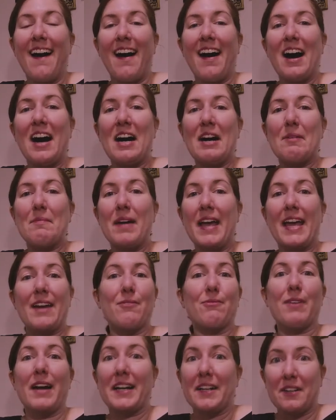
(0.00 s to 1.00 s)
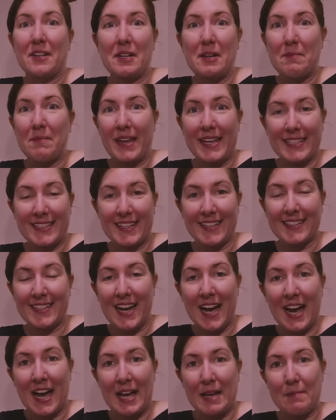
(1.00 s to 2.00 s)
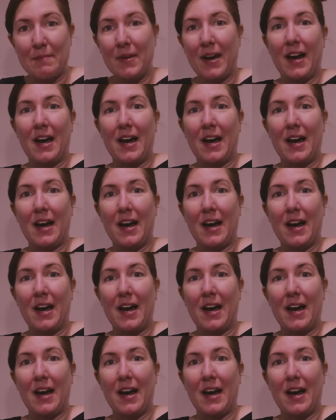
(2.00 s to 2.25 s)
a record amazing time.